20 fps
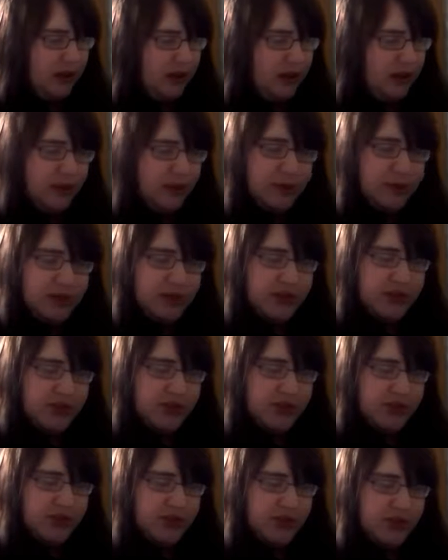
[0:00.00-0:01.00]
competition
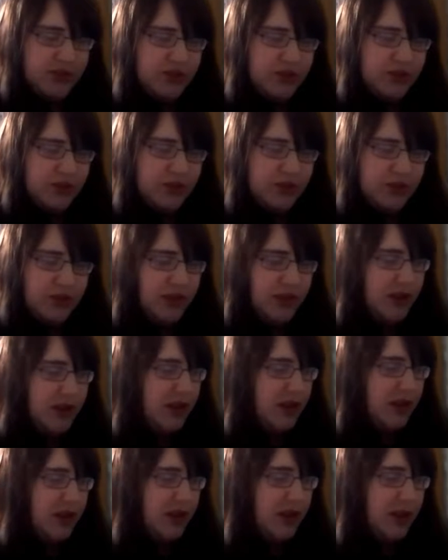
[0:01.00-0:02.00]
to win
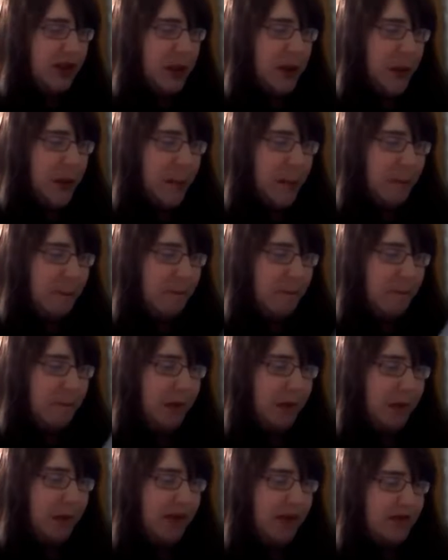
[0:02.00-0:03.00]
a
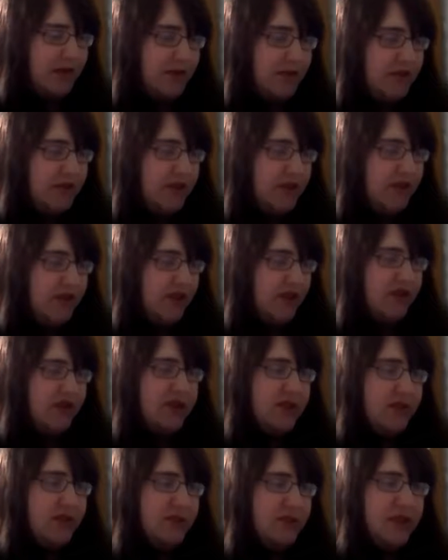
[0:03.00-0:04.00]
party worth
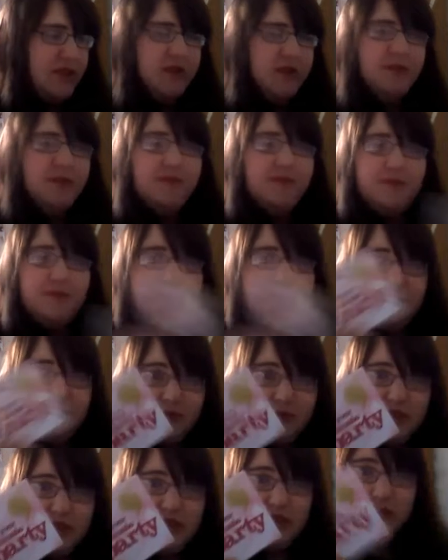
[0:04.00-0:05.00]
£5,000.
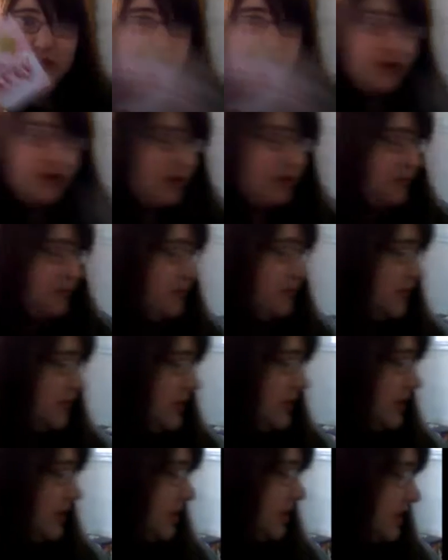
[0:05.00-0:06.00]
That's quite good.
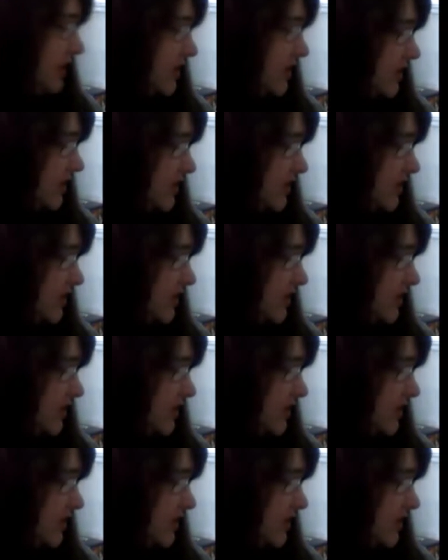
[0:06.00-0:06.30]
It's an